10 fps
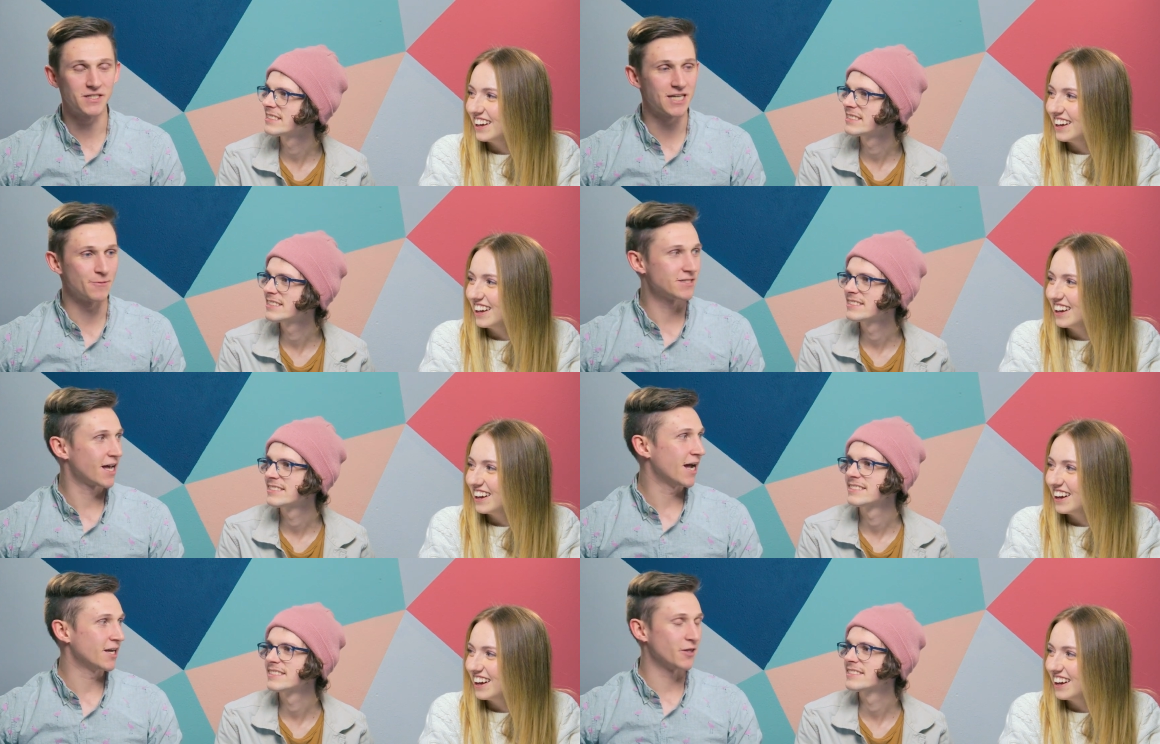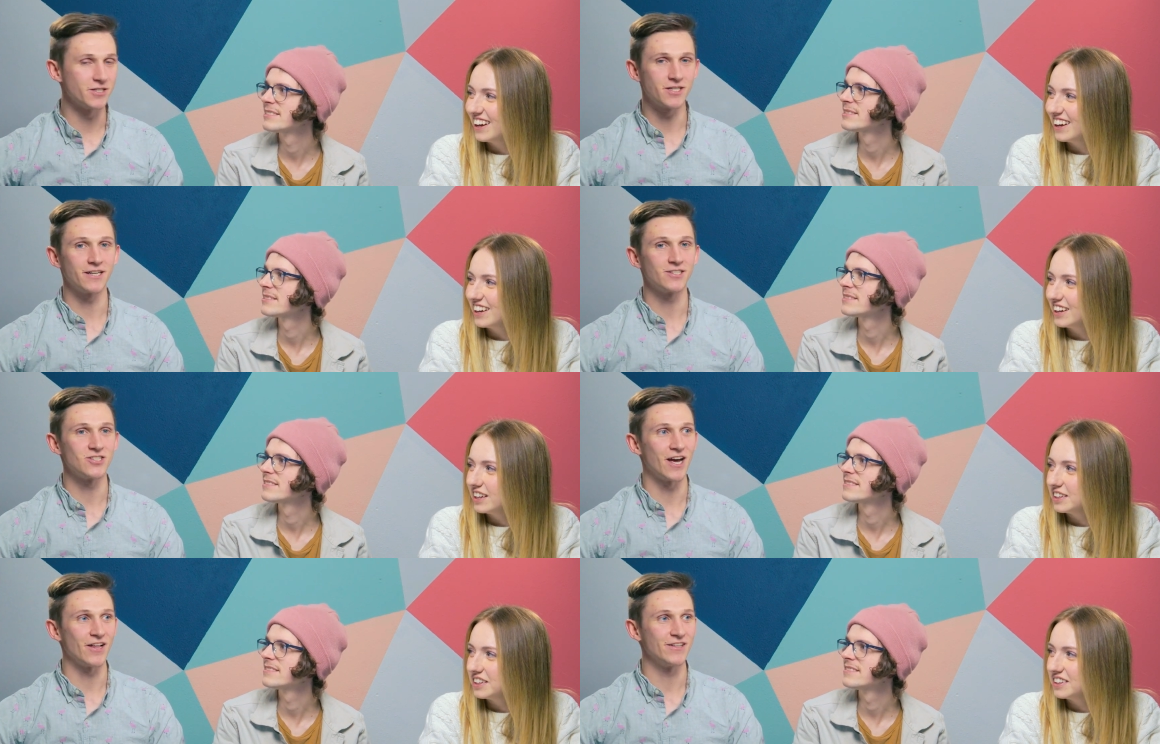Speaker 1: by the same sign? And it's, like,
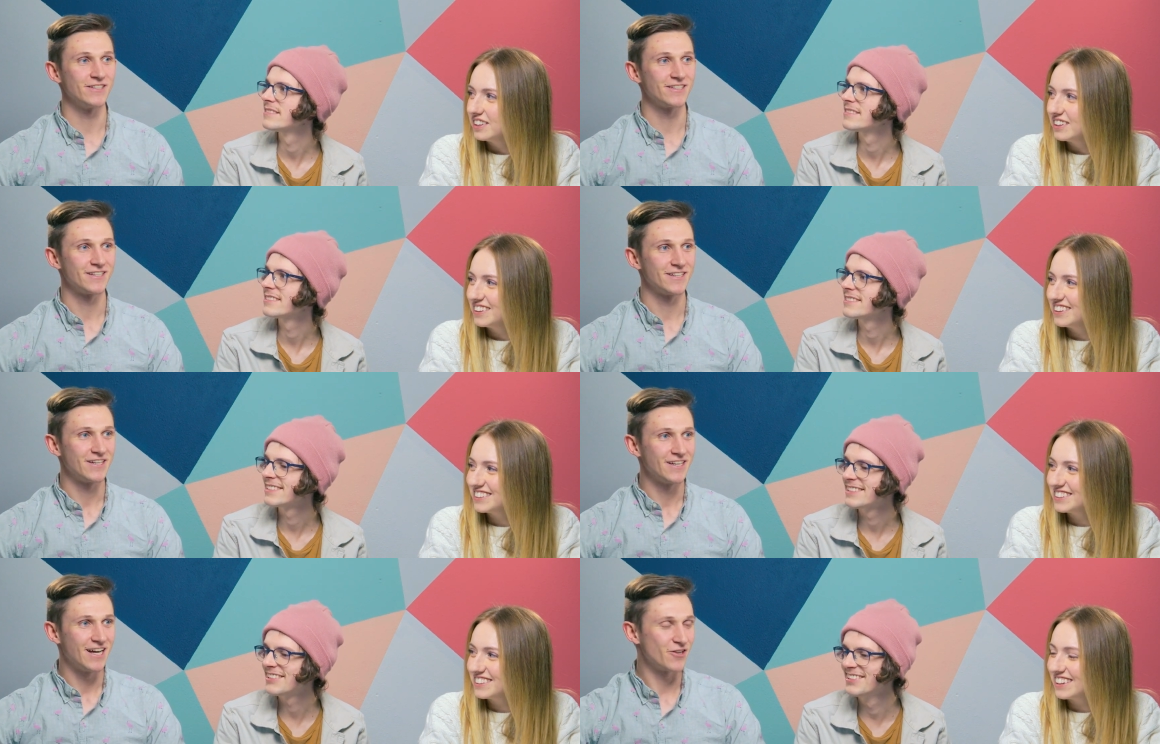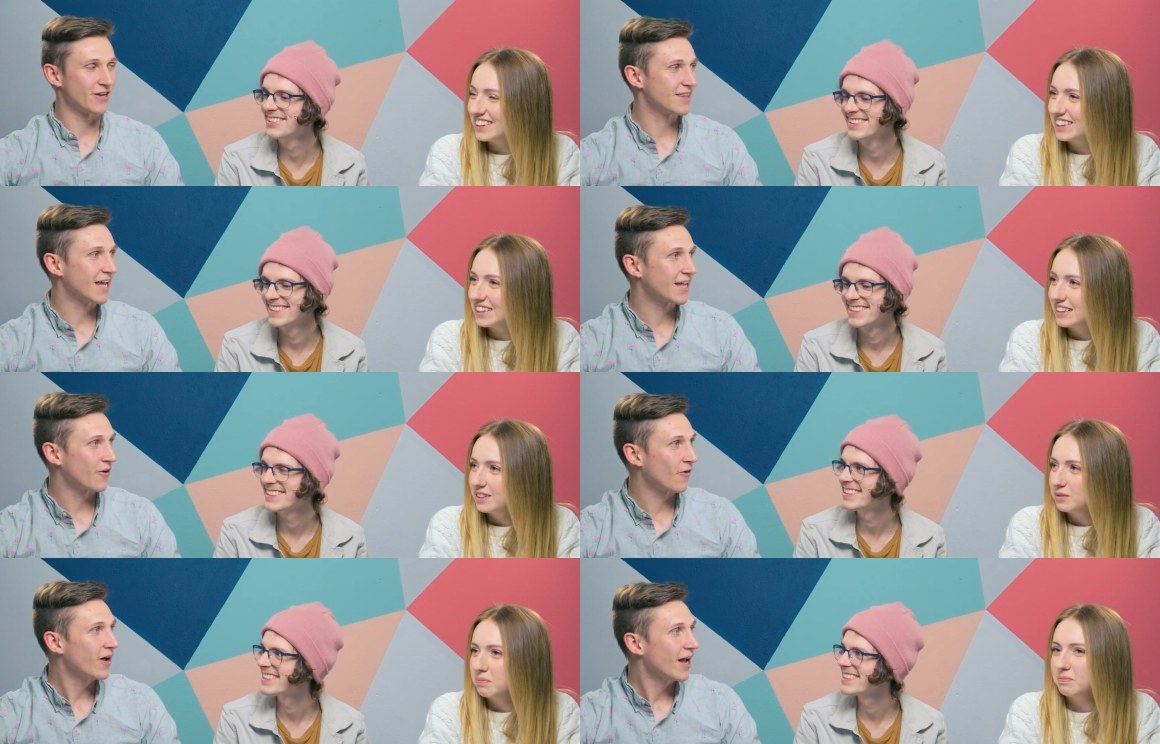silent. And they're like,
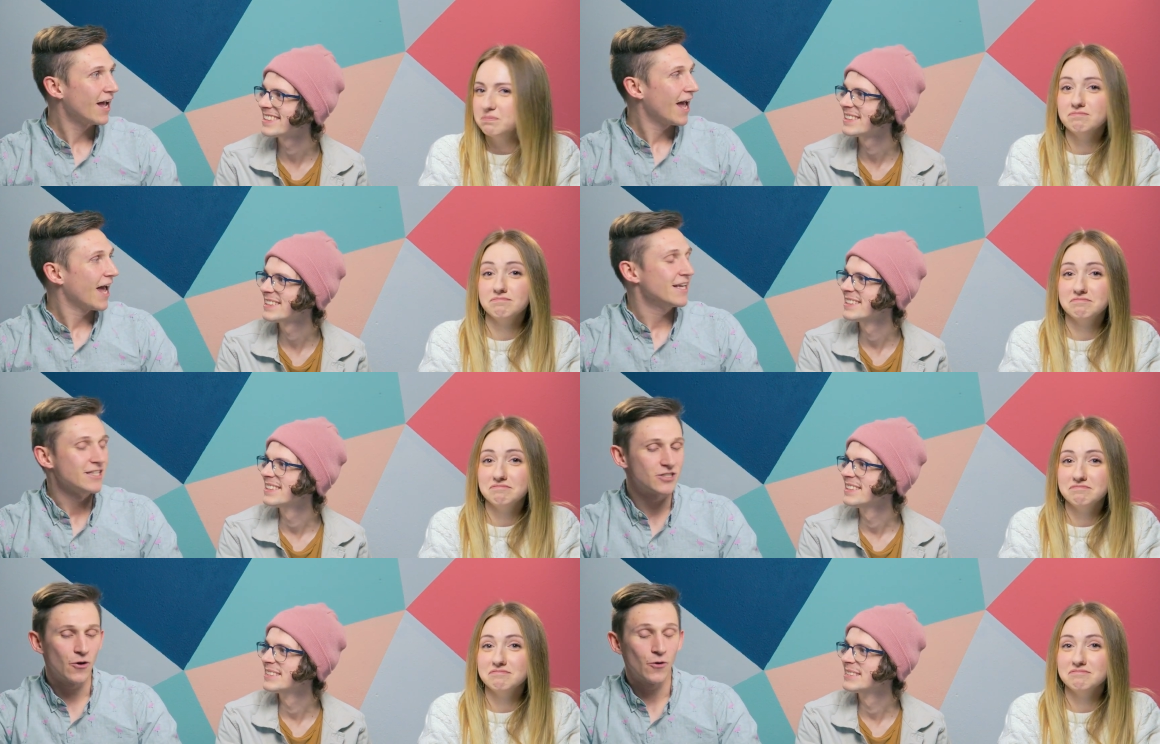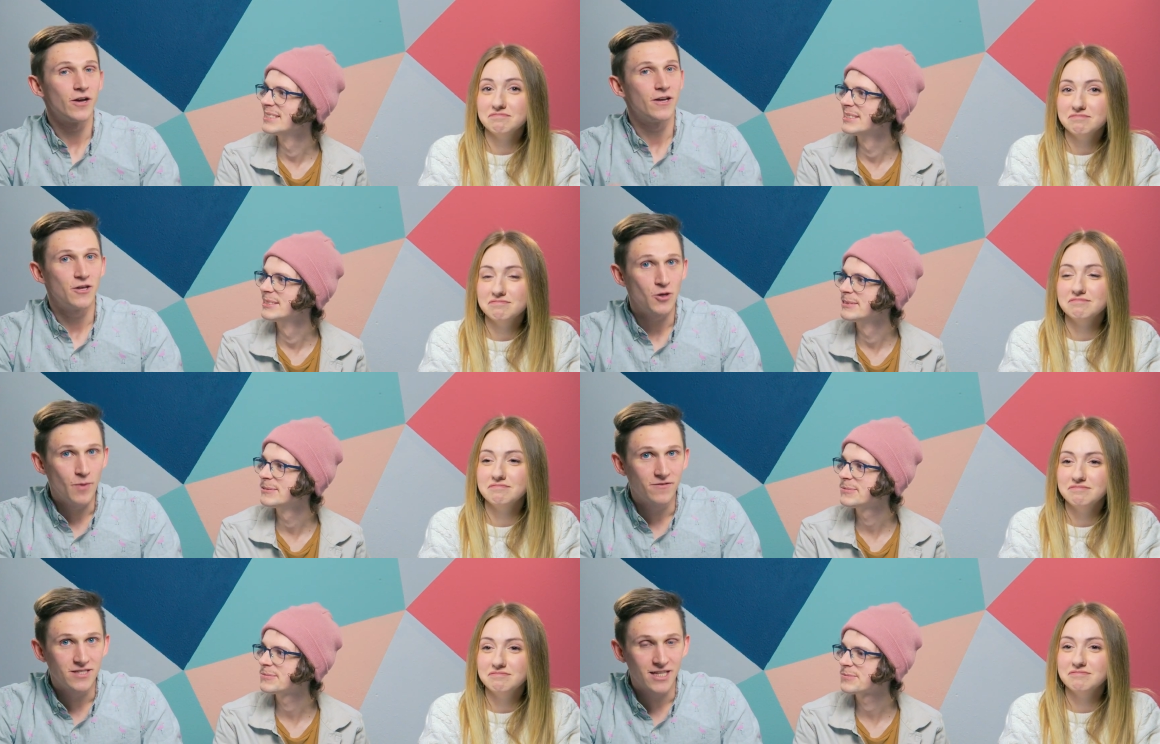thank you. So
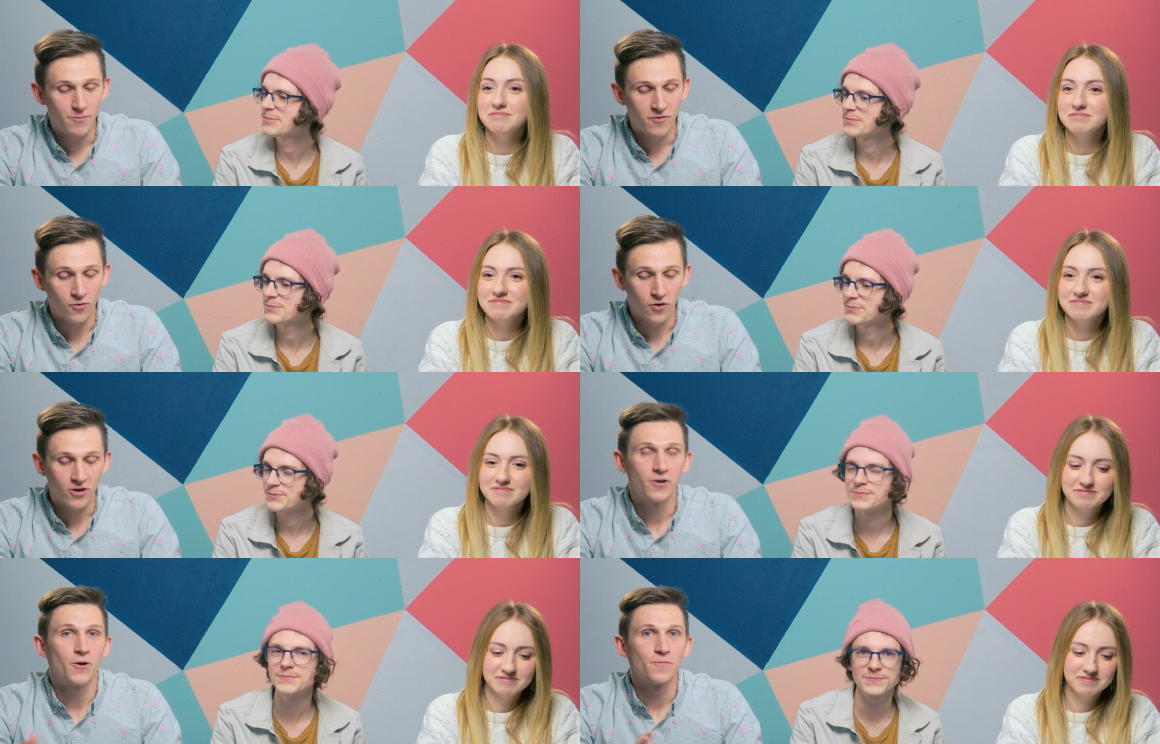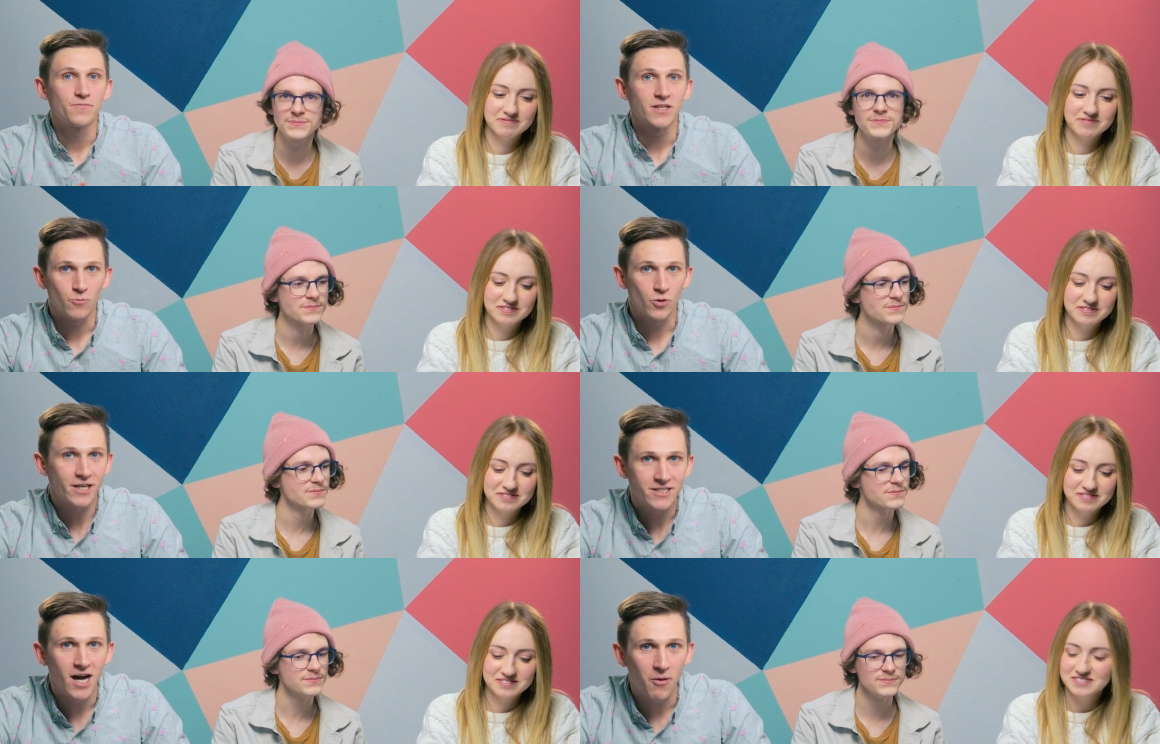you may have seen that before. We're
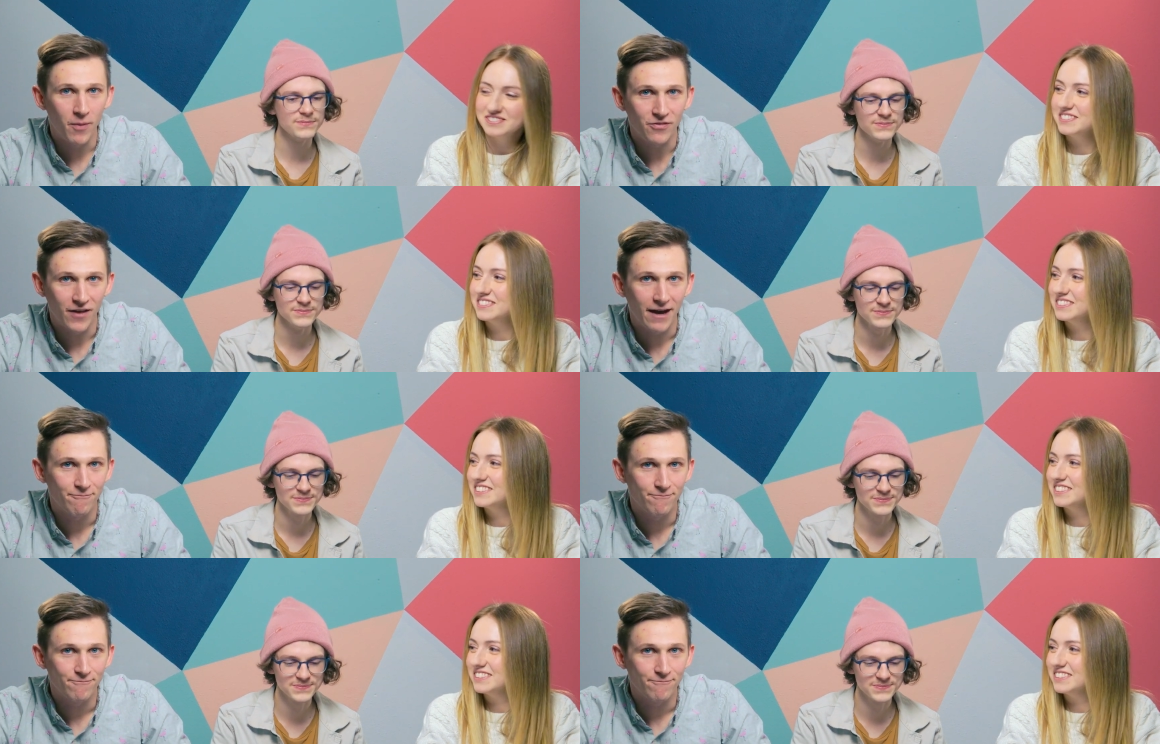going to talk about that.